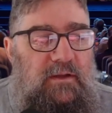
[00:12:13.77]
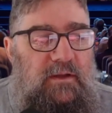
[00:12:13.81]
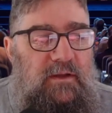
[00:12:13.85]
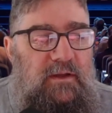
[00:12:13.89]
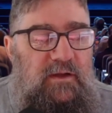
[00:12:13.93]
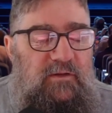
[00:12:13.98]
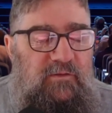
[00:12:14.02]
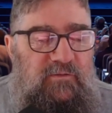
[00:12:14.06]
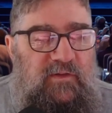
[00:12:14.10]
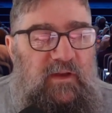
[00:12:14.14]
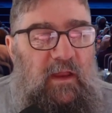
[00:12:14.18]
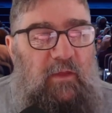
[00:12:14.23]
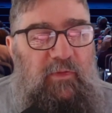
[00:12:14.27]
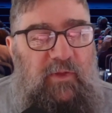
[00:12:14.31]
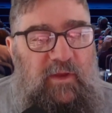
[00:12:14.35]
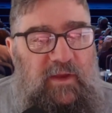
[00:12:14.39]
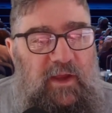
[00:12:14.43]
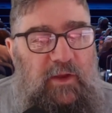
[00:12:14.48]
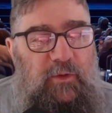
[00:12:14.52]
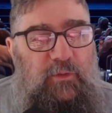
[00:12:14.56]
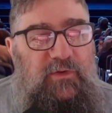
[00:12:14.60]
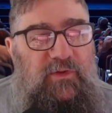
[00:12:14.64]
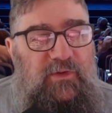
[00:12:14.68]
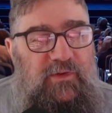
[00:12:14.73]
If
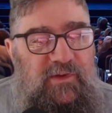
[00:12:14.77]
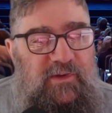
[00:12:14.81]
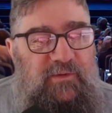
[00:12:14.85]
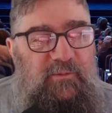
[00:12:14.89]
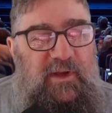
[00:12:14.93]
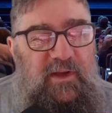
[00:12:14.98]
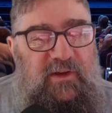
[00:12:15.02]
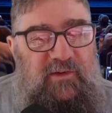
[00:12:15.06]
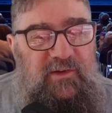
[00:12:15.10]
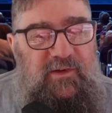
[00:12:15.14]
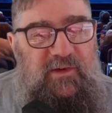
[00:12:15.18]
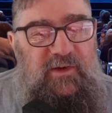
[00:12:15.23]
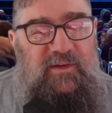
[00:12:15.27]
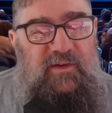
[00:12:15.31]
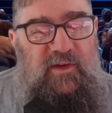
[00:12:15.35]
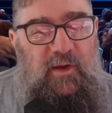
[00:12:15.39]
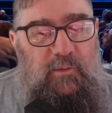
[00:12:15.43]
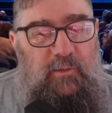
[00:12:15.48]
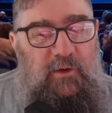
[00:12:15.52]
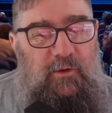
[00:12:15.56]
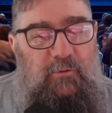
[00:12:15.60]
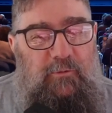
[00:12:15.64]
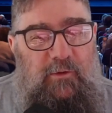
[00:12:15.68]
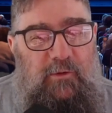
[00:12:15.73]
nothing else, this makes
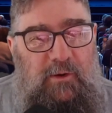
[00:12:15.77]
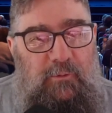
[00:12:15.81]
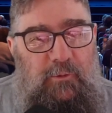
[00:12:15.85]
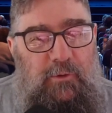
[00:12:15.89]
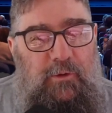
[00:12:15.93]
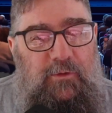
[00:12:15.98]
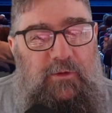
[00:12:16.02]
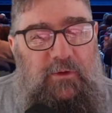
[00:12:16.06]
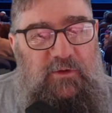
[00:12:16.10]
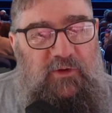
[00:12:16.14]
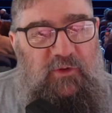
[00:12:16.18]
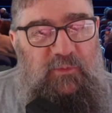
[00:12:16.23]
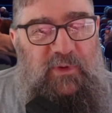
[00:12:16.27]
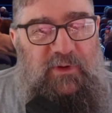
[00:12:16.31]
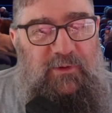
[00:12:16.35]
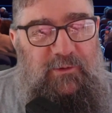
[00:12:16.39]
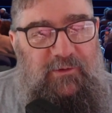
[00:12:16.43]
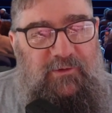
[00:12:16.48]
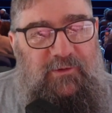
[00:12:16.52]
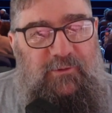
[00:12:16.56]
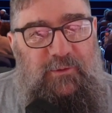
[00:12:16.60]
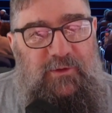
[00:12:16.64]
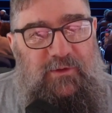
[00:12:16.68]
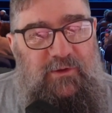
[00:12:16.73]
TSW3 worth it, to be
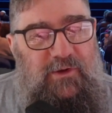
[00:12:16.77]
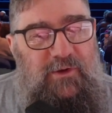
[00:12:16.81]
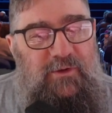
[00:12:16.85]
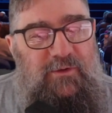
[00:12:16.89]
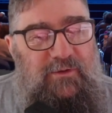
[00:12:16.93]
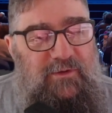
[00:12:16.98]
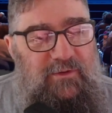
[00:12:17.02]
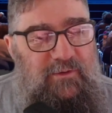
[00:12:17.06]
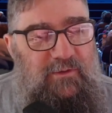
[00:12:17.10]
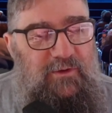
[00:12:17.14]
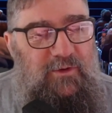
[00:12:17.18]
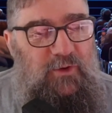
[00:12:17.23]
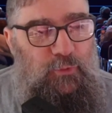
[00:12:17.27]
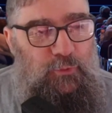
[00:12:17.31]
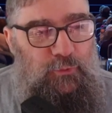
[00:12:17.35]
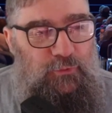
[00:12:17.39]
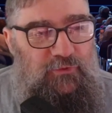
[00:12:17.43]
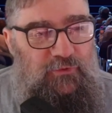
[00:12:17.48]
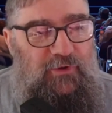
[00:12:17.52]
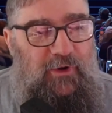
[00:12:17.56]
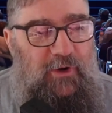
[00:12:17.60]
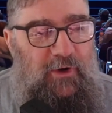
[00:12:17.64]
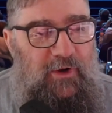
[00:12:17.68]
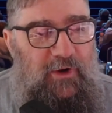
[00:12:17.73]
honest with you.
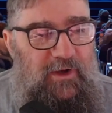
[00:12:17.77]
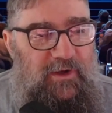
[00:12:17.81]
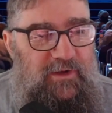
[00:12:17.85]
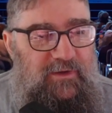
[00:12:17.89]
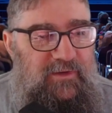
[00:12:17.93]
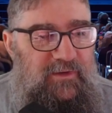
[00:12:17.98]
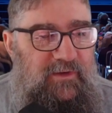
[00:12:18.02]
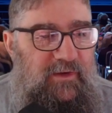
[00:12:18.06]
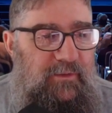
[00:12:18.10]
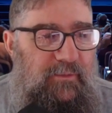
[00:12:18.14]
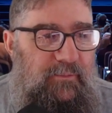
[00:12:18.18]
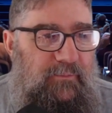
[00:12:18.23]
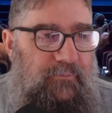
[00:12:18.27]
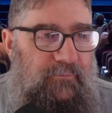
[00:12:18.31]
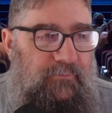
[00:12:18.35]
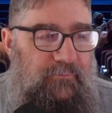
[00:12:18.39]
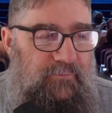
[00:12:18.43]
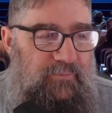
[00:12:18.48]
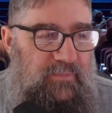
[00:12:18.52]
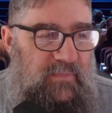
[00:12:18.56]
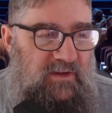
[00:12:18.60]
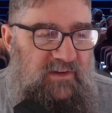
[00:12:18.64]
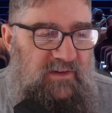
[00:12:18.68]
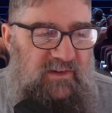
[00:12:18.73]
Cool skies.
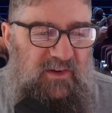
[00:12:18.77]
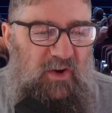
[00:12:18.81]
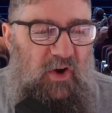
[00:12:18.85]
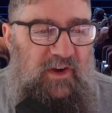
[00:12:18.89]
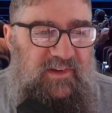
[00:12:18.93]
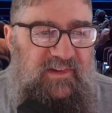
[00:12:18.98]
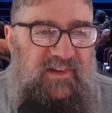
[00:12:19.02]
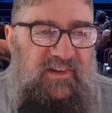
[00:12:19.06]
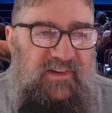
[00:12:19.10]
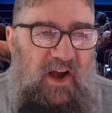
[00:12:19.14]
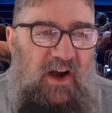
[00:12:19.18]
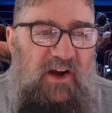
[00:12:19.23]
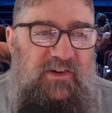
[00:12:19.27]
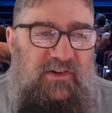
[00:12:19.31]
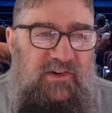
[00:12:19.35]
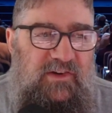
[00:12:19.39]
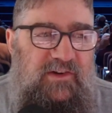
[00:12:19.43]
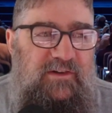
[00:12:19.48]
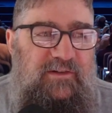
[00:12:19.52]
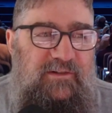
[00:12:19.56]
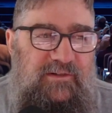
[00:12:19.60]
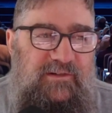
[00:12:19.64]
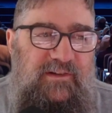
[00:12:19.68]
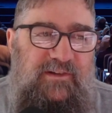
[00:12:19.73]
Skies
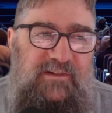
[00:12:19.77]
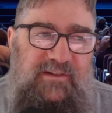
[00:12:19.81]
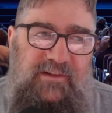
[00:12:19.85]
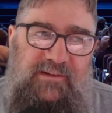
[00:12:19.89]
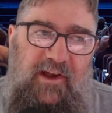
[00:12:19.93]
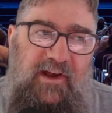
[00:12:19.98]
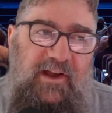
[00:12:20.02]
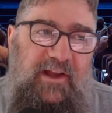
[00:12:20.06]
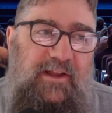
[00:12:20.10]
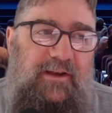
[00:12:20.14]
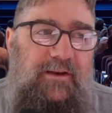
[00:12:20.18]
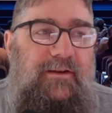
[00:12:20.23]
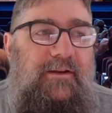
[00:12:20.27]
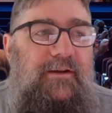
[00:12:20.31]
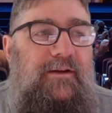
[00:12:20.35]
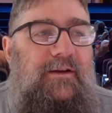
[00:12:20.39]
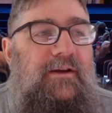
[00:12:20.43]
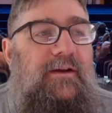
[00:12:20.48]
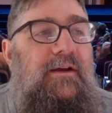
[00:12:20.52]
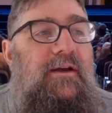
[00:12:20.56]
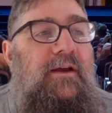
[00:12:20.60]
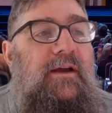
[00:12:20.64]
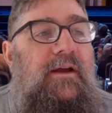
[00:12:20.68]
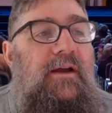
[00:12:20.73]
sucked, just saying.
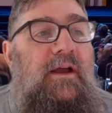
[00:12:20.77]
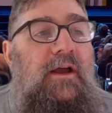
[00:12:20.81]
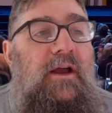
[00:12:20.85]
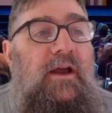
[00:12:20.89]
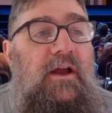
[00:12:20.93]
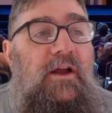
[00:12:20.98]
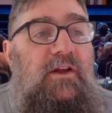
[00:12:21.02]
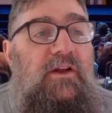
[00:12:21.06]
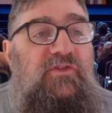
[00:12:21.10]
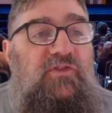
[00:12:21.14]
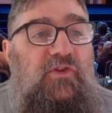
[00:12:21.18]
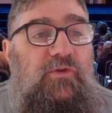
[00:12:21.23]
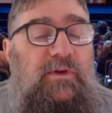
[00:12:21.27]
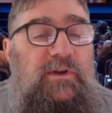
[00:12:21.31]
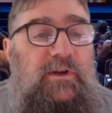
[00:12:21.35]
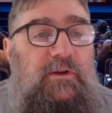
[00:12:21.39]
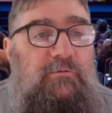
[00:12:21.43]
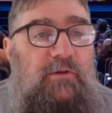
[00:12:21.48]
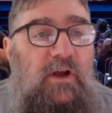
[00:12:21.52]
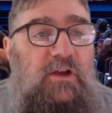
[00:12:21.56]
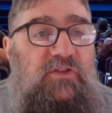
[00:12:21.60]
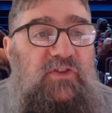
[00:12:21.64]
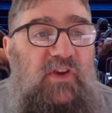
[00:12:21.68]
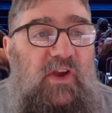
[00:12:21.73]
During the
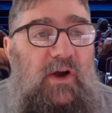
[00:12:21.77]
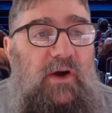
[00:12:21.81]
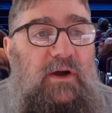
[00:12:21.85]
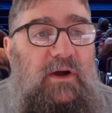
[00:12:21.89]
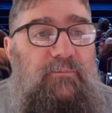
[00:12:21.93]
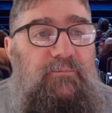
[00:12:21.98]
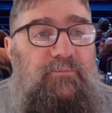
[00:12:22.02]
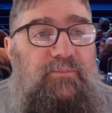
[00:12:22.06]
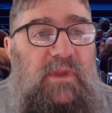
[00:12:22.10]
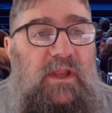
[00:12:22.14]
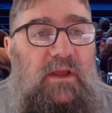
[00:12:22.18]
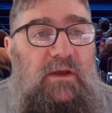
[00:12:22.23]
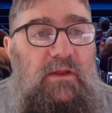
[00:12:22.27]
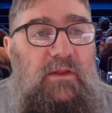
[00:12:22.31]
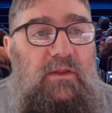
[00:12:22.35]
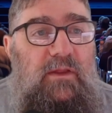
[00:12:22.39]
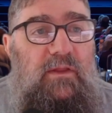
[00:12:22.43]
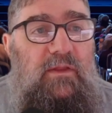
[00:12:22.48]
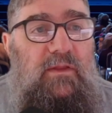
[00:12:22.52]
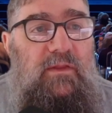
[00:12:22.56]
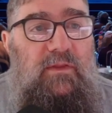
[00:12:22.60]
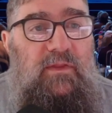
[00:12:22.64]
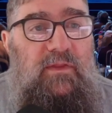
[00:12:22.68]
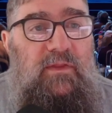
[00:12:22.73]
rush hour,
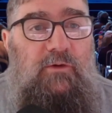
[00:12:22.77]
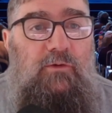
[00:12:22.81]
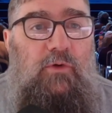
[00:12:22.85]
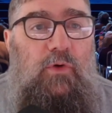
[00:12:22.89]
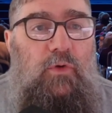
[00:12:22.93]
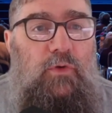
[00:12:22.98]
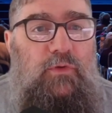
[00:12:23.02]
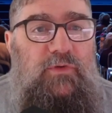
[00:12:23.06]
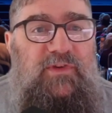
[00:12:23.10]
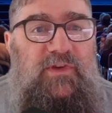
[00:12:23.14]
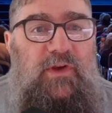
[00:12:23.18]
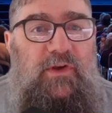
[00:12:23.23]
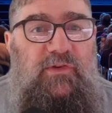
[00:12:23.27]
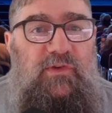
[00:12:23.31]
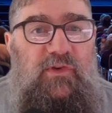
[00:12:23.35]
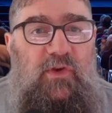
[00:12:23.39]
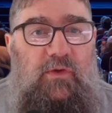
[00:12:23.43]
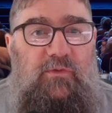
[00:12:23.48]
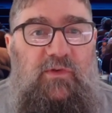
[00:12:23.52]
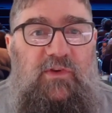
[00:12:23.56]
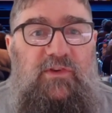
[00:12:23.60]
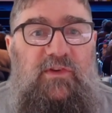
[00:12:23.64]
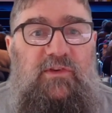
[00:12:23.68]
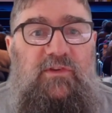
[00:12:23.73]
there are also
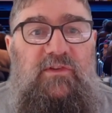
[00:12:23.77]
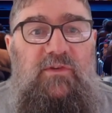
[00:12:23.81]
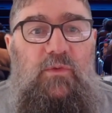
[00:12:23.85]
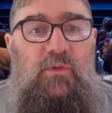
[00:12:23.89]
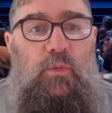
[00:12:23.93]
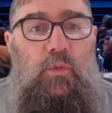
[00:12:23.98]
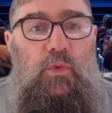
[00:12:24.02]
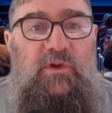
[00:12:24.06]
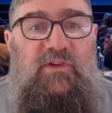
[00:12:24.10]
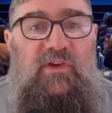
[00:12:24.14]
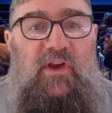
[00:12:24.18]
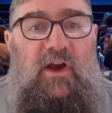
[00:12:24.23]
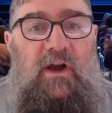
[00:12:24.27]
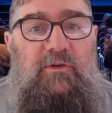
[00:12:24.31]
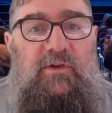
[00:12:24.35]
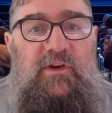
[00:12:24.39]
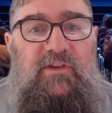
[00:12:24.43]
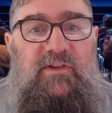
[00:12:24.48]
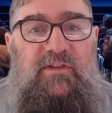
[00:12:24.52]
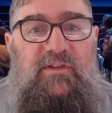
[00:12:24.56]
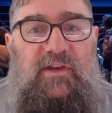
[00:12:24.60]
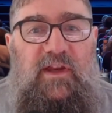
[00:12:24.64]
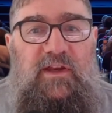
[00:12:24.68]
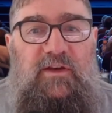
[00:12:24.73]
services which are
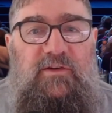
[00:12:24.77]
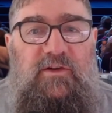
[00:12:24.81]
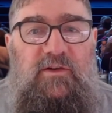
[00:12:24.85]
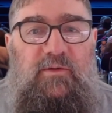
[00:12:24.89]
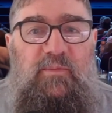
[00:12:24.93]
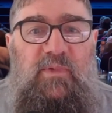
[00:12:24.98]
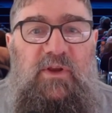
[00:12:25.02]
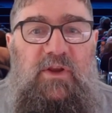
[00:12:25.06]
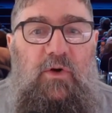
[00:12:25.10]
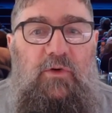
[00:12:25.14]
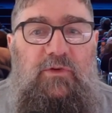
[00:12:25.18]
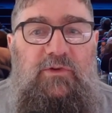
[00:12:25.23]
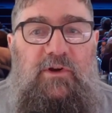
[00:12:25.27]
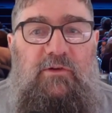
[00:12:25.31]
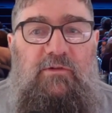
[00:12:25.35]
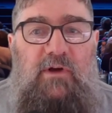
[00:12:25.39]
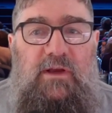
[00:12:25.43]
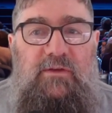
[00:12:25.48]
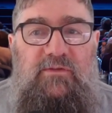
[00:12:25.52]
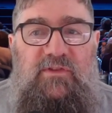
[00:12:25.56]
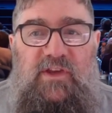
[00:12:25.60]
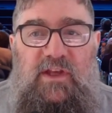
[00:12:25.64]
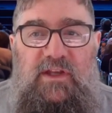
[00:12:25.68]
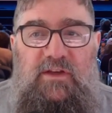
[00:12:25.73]
extended beyond
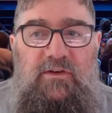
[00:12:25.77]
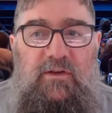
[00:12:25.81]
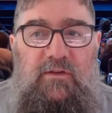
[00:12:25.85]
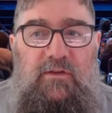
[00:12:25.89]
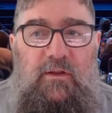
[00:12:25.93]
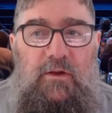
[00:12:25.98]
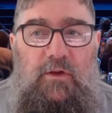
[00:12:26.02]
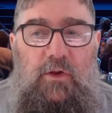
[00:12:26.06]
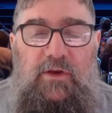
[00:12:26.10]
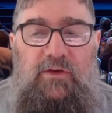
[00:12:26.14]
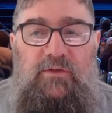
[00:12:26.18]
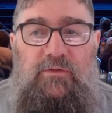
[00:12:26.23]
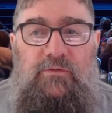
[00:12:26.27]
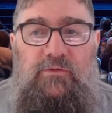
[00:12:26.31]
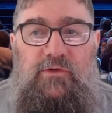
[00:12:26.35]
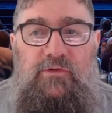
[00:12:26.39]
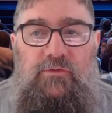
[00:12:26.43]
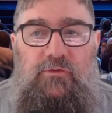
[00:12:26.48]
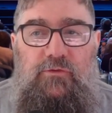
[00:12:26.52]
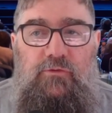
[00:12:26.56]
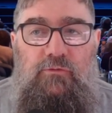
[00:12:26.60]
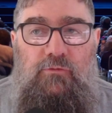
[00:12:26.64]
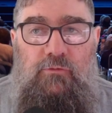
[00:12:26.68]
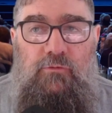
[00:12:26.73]
Gravesend to the likes of
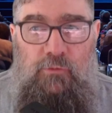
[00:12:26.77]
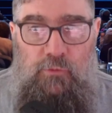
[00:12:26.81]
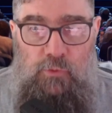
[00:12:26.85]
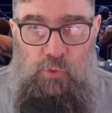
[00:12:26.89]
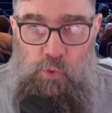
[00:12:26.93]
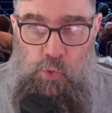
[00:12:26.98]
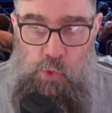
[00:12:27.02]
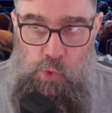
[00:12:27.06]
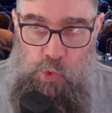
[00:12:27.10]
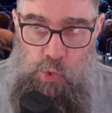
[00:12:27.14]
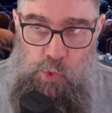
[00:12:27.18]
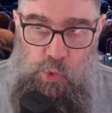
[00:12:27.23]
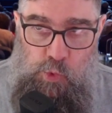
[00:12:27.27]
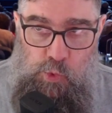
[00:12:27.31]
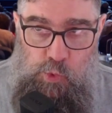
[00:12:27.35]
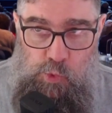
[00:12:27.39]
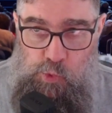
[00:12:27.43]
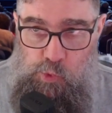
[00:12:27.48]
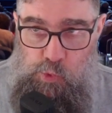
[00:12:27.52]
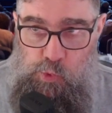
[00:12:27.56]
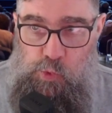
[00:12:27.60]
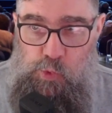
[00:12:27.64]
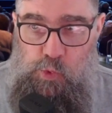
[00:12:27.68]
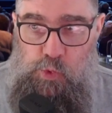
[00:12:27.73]

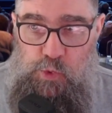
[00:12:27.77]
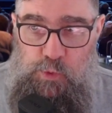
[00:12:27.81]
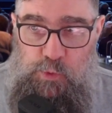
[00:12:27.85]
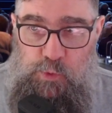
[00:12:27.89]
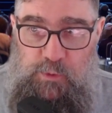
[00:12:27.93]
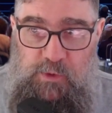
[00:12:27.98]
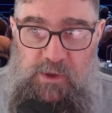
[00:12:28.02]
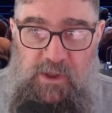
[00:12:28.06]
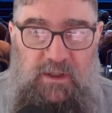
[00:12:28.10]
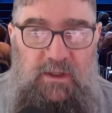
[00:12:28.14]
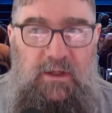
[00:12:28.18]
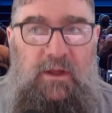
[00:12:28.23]
Strood.